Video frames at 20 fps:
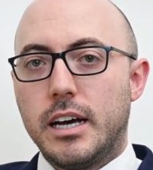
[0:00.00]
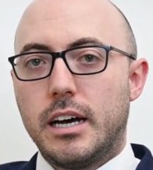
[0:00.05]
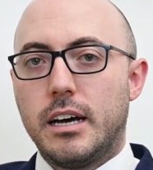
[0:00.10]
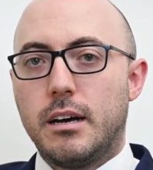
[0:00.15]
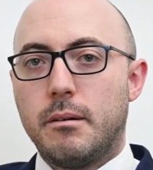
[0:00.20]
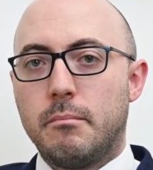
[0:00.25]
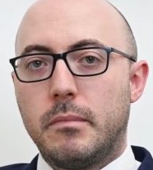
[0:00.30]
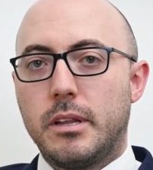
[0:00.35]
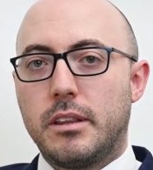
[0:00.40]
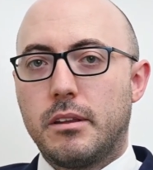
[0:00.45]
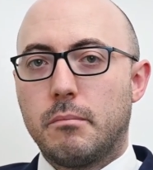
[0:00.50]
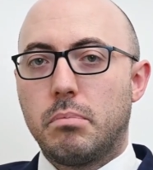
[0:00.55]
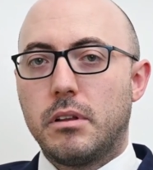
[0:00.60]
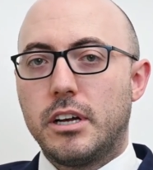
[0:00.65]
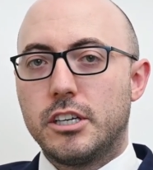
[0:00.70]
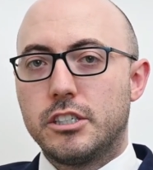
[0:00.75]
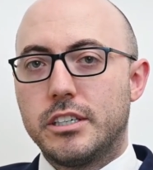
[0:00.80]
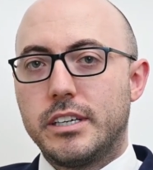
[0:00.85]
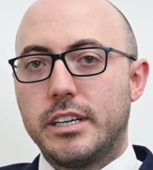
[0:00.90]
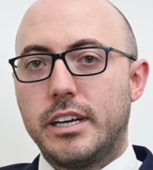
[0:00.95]
Um, it's a
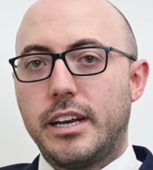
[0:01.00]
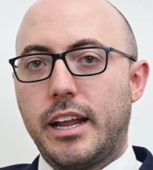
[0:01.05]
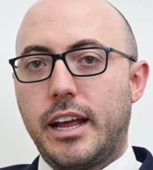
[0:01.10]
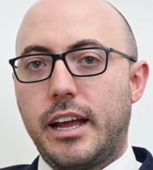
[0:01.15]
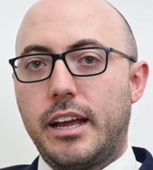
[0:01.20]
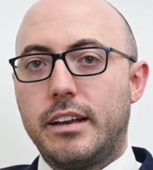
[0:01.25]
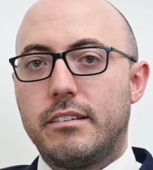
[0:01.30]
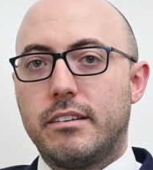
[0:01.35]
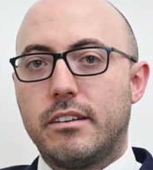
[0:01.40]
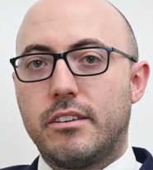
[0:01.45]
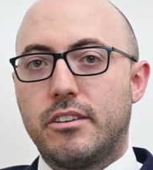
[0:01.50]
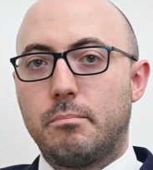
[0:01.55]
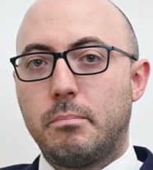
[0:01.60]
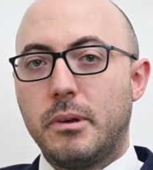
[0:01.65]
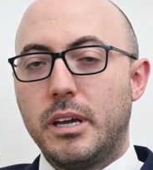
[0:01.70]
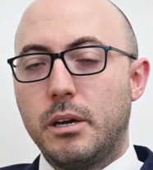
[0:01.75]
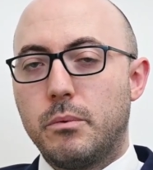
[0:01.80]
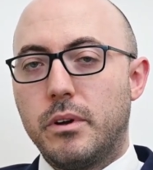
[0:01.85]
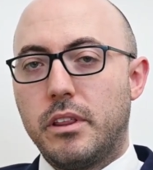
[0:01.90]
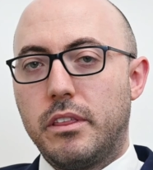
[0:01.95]
pleasure today to
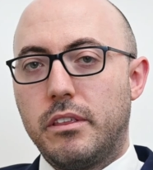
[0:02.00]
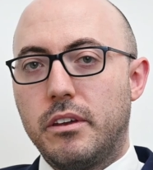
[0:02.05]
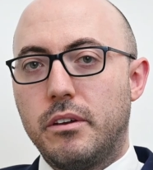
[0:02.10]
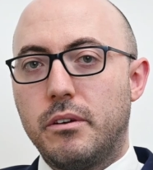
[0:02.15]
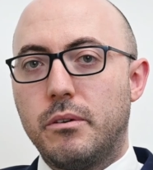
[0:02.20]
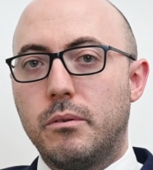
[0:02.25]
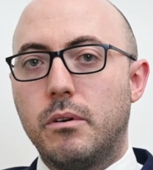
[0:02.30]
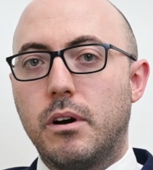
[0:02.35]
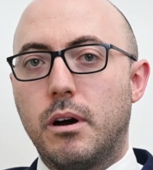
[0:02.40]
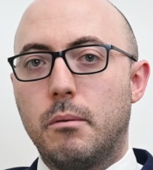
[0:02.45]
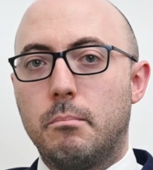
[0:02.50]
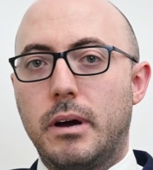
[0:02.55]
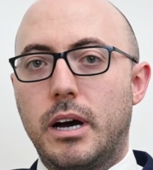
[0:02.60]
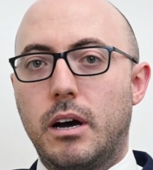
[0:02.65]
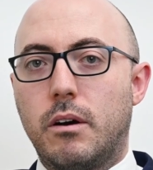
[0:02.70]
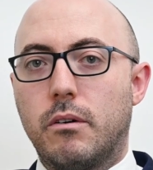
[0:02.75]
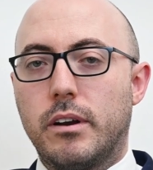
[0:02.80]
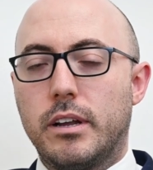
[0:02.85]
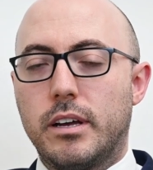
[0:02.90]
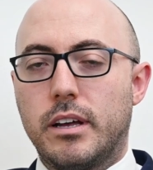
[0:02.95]
speak with you
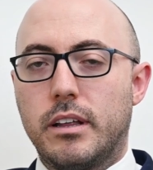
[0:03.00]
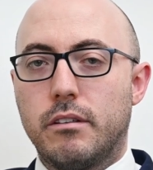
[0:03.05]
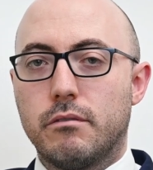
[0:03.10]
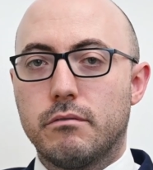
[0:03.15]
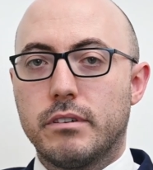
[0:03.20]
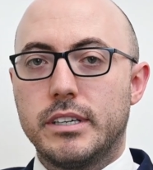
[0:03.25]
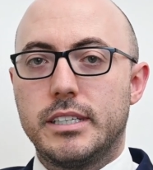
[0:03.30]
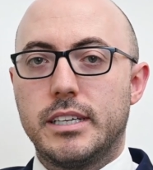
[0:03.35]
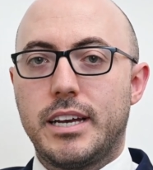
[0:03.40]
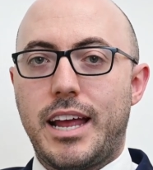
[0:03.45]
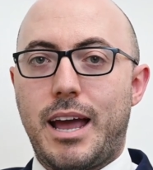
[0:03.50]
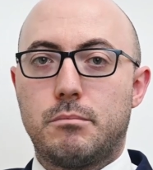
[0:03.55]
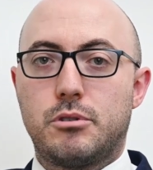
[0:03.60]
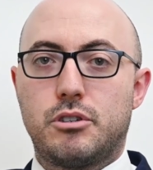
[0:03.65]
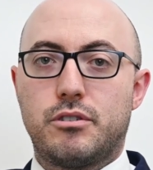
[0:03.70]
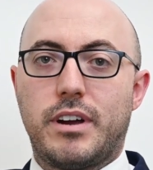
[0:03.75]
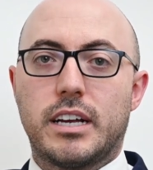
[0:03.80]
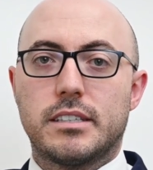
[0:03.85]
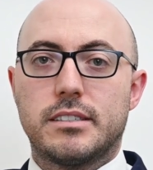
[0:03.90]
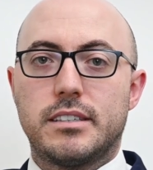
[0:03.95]
about uh, the recent
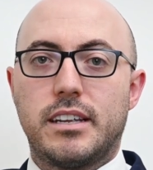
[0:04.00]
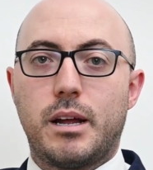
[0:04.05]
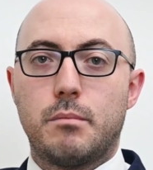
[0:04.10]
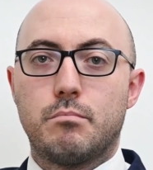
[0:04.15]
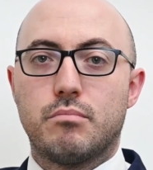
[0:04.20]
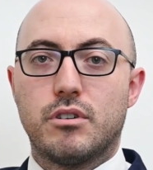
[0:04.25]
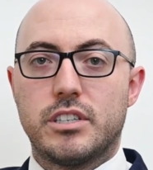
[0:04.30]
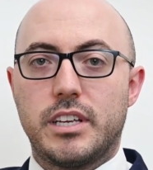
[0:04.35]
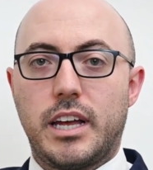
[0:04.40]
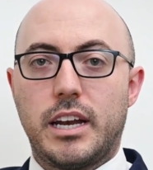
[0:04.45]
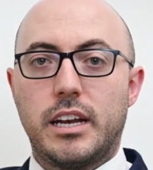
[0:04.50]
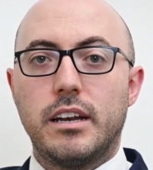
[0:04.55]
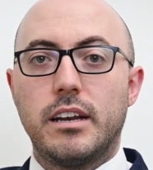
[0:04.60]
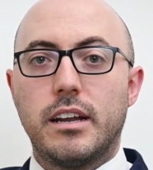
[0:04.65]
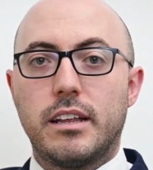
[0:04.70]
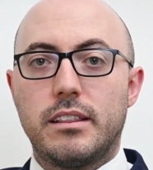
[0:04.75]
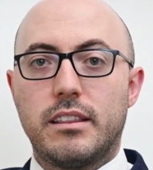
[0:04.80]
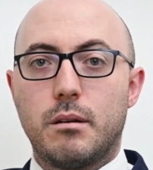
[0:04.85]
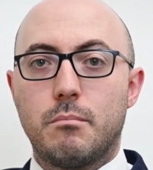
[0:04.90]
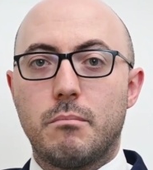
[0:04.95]
abstracts that I
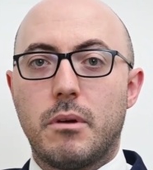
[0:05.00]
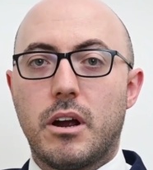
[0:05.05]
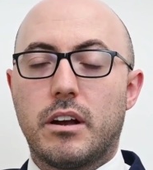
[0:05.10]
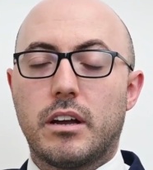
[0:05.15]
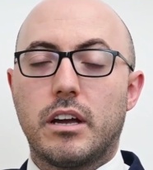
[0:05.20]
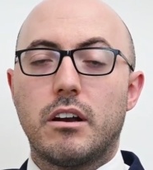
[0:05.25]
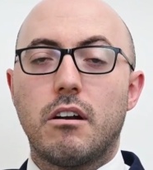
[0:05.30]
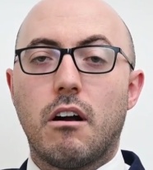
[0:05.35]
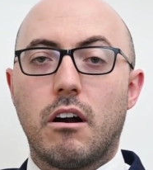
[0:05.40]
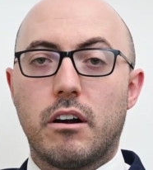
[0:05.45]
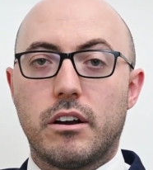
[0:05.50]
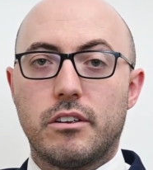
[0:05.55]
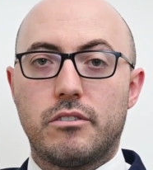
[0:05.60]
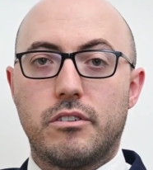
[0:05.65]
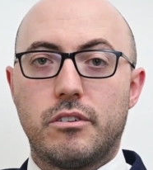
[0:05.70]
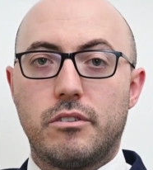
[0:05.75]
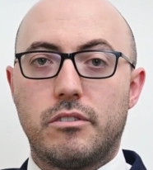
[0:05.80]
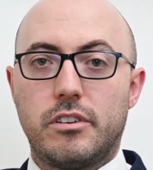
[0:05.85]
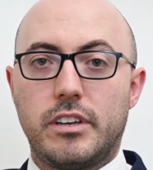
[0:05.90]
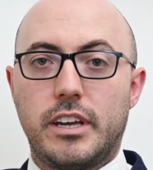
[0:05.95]
presented at the American Heart
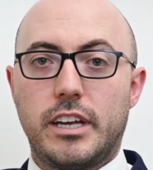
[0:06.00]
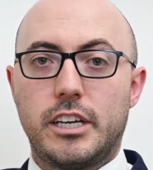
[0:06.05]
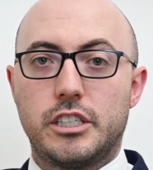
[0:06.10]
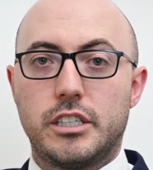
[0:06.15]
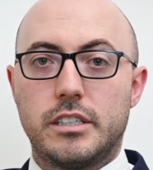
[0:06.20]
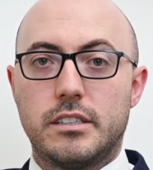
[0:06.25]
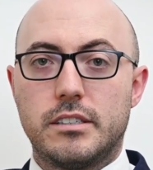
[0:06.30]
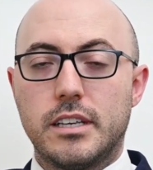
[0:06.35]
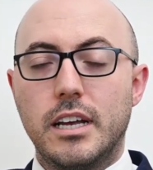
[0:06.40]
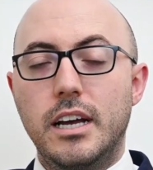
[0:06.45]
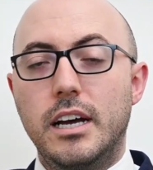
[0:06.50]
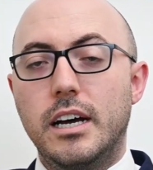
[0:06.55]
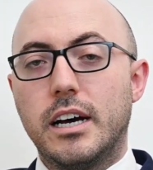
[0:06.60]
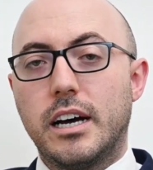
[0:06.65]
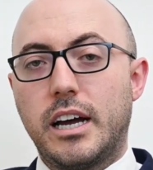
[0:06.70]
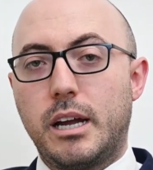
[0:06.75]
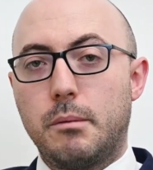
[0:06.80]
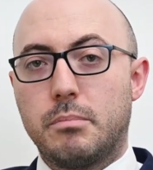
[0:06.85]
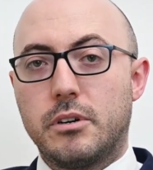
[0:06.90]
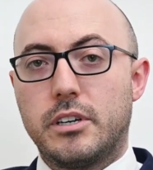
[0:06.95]
Association's
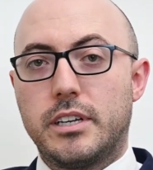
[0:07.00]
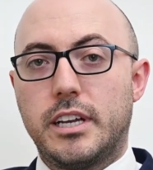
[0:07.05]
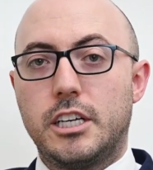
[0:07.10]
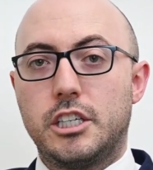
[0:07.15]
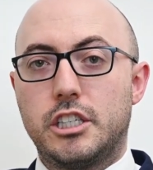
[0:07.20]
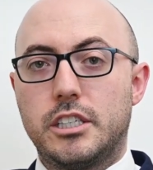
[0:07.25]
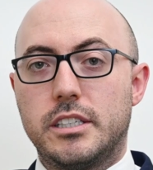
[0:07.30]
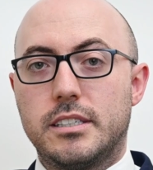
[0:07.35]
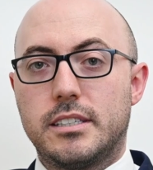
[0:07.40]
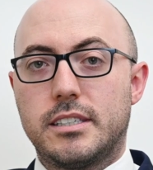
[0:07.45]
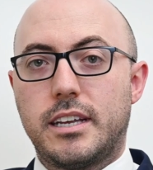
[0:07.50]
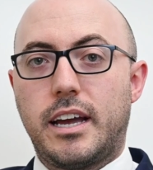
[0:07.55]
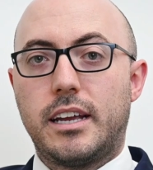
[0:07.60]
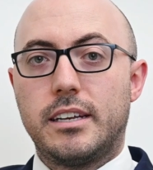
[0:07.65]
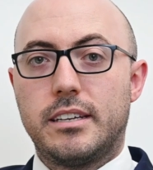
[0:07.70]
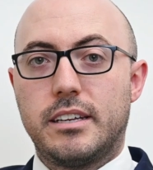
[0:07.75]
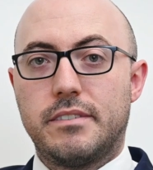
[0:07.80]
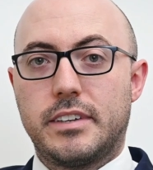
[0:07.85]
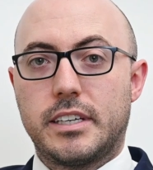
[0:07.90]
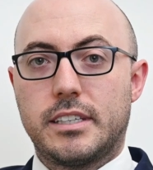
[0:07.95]
Hypertension
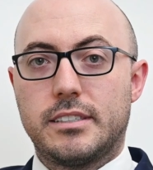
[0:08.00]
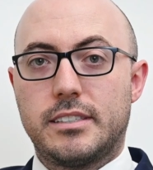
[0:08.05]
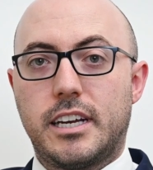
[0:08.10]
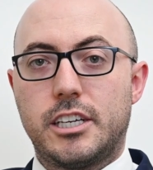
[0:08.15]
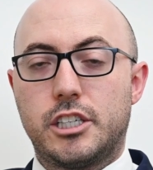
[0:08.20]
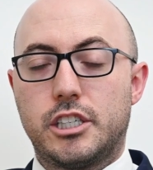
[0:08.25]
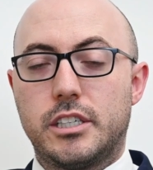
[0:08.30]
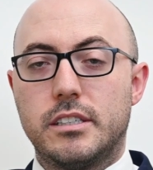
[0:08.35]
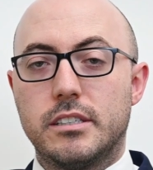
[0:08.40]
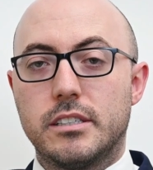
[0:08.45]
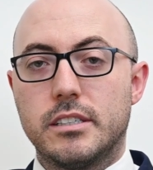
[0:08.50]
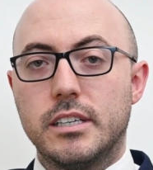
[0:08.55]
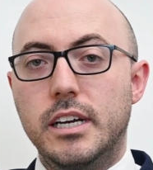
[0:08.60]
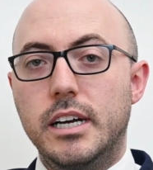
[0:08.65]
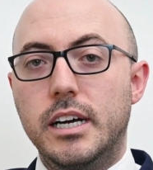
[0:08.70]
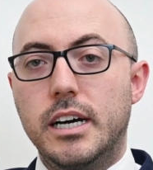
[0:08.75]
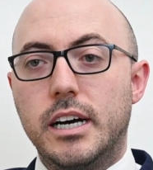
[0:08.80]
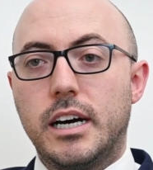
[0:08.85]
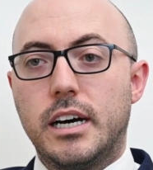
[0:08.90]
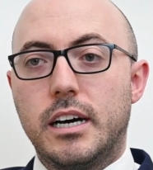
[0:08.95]
Scientific Sessions
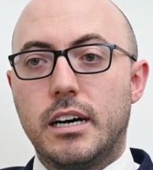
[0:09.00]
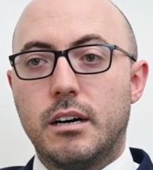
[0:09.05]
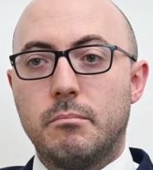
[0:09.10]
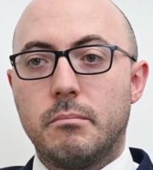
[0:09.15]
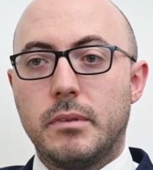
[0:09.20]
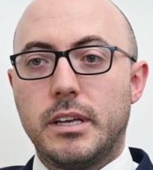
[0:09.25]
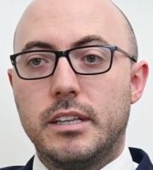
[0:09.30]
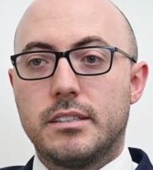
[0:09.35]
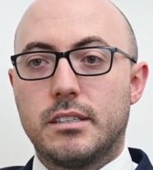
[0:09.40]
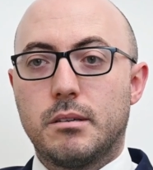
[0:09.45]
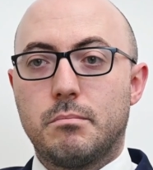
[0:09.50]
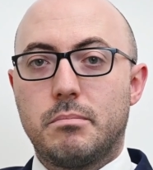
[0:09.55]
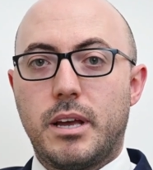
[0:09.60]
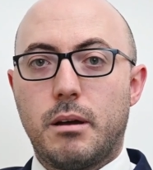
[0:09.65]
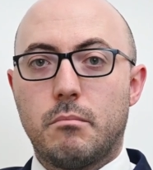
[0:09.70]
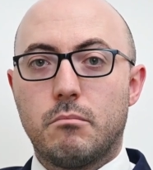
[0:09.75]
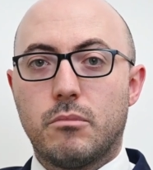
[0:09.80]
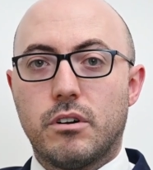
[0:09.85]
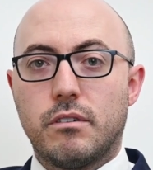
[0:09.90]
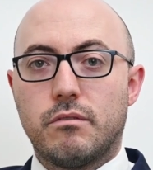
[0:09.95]
um, in
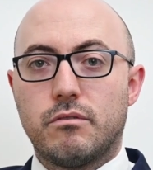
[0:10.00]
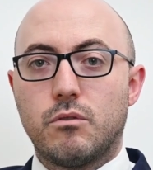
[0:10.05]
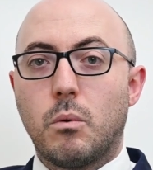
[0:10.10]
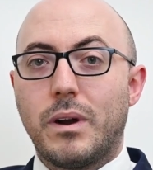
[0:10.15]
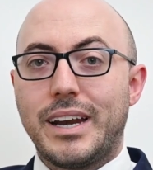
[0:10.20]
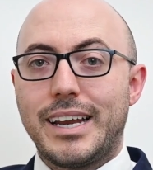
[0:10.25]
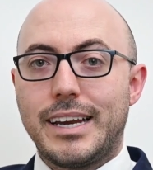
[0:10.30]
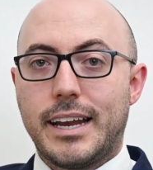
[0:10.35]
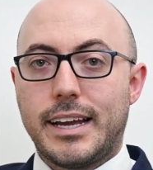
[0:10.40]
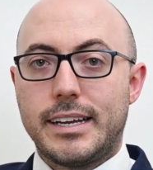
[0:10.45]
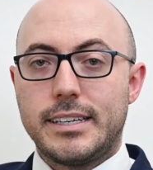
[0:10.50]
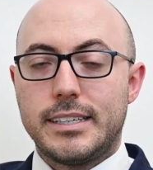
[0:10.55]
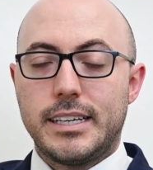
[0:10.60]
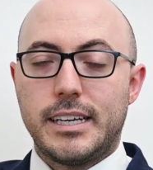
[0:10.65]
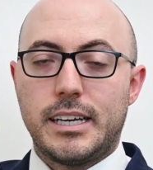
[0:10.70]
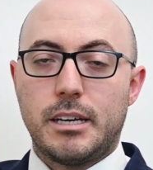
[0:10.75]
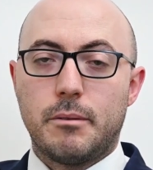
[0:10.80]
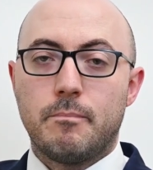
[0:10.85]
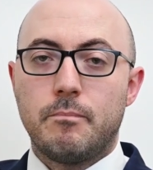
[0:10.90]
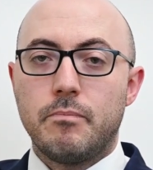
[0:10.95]
September of
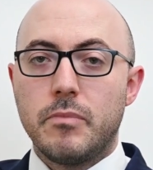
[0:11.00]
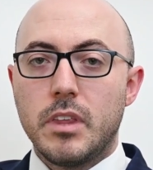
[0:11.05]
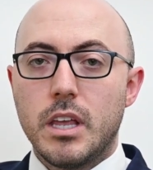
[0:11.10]
2019